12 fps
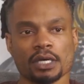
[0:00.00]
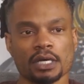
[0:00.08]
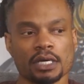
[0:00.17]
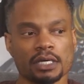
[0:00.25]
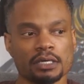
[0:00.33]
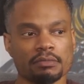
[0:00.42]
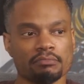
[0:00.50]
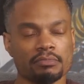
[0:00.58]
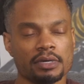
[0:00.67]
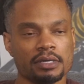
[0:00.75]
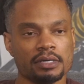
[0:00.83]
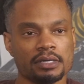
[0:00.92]

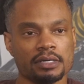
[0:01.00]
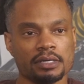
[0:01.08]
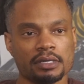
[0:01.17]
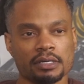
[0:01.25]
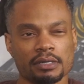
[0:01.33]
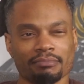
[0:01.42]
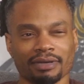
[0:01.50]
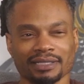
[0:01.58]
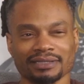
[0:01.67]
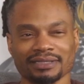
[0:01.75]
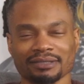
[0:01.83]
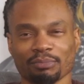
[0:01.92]
Um,
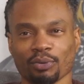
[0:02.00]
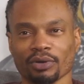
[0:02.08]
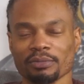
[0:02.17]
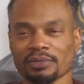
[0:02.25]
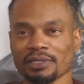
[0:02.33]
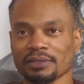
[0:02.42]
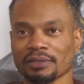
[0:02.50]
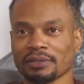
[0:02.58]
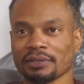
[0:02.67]
biggest disappointment.